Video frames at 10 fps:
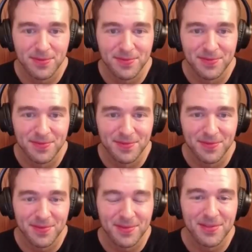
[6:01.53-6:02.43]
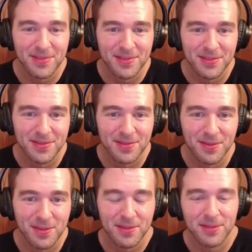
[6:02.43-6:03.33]

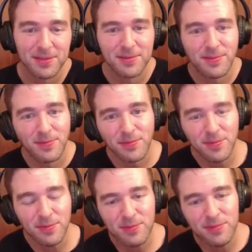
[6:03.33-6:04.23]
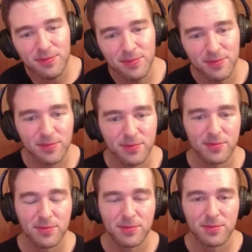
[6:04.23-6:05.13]
(not speaking)